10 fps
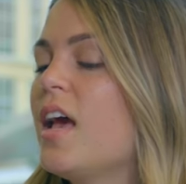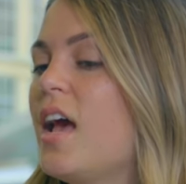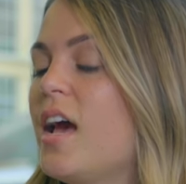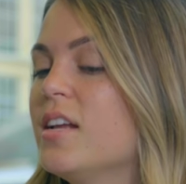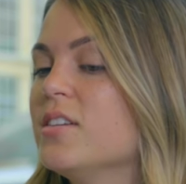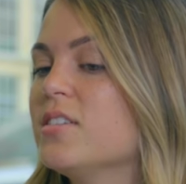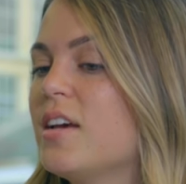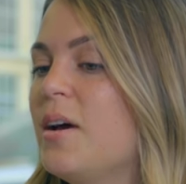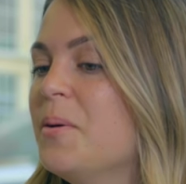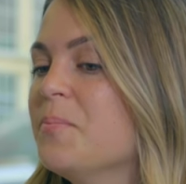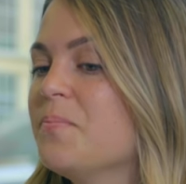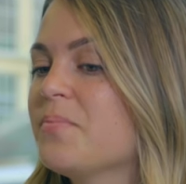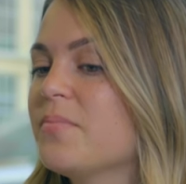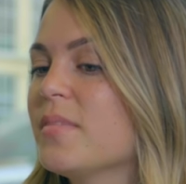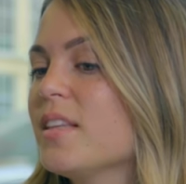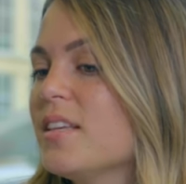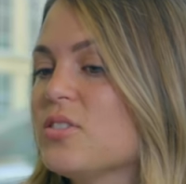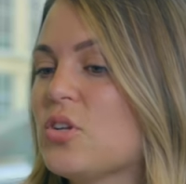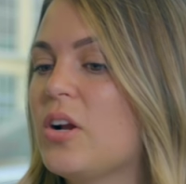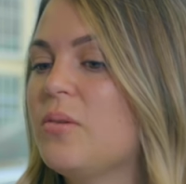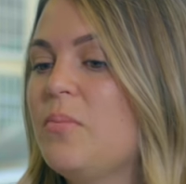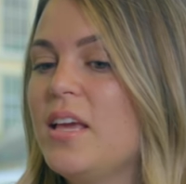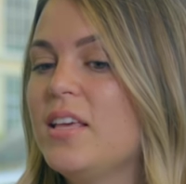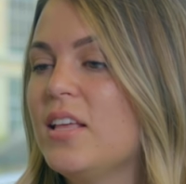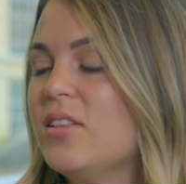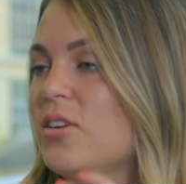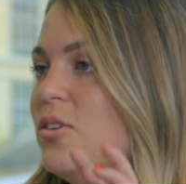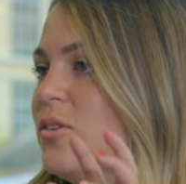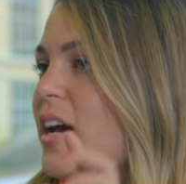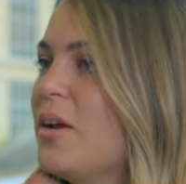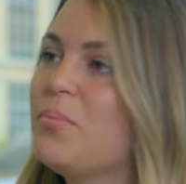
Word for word: and um, started making little kind of